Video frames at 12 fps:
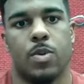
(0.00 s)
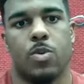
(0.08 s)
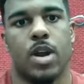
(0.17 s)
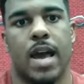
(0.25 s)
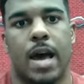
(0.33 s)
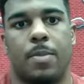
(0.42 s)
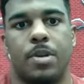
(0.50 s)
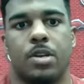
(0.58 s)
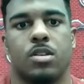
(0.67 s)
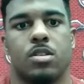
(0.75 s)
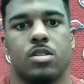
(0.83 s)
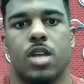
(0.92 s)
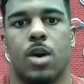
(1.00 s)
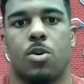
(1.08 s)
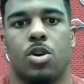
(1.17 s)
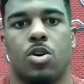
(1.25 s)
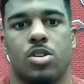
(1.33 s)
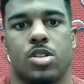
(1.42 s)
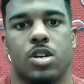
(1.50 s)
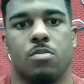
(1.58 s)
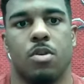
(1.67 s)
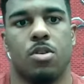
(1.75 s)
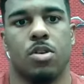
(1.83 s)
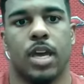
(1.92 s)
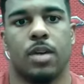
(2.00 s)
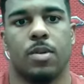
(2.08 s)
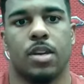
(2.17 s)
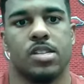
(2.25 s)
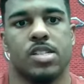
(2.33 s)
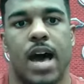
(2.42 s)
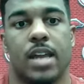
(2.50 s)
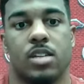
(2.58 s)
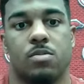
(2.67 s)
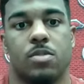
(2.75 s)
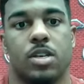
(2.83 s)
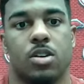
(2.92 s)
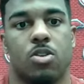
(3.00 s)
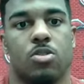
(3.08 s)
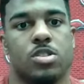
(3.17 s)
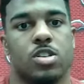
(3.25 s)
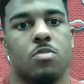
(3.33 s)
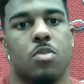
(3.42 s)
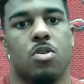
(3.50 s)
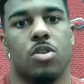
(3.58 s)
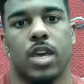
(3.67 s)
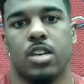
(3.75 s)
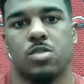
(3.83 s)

and we're happy that we're going to a bowl game and excited to be going to a bowl game.